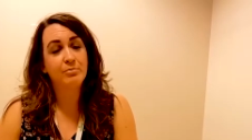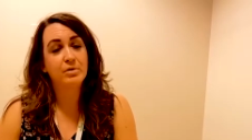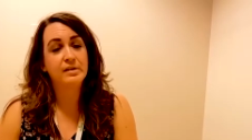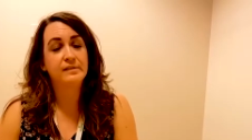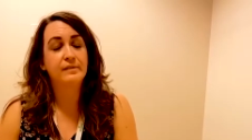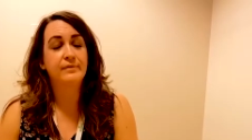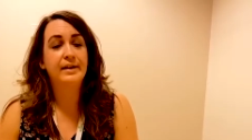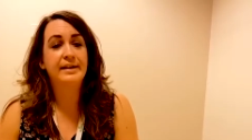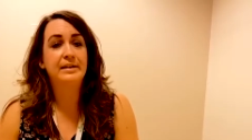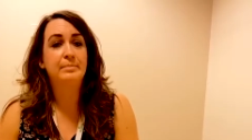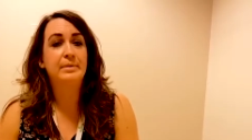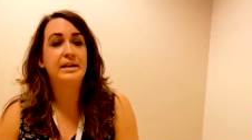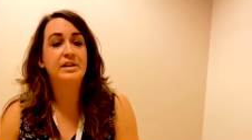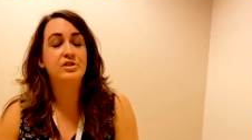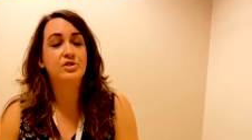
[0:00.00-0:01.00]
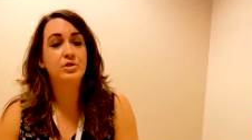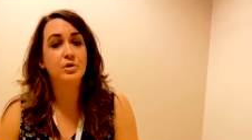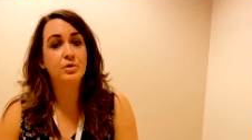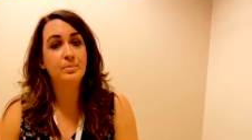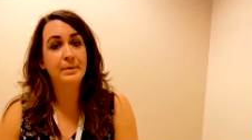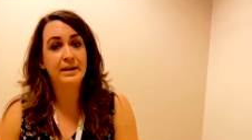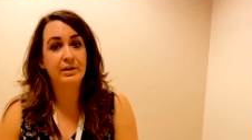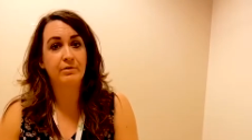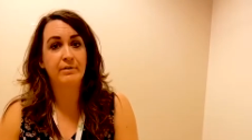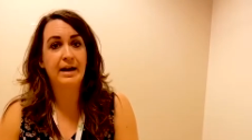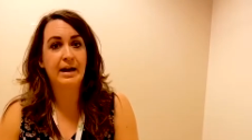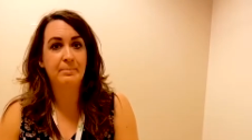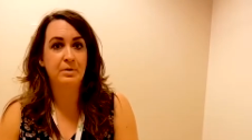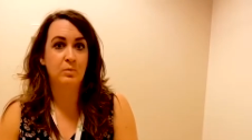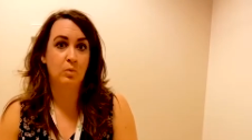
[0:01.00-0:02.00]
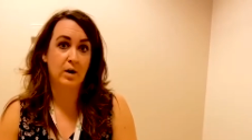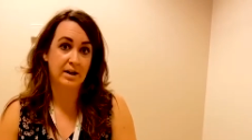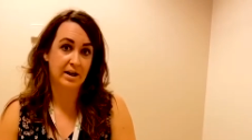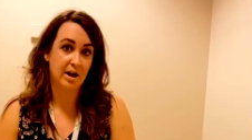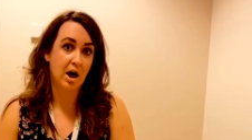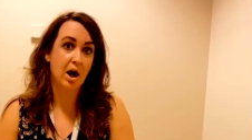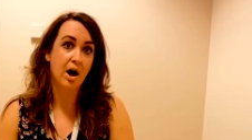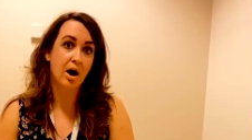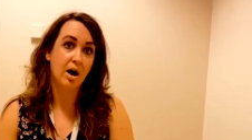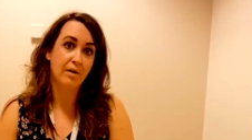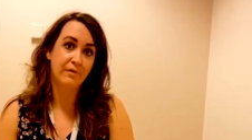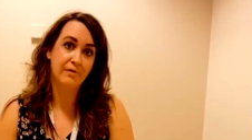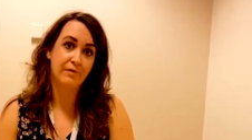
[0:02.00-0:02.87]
ones available in 2 milligram and 1.5.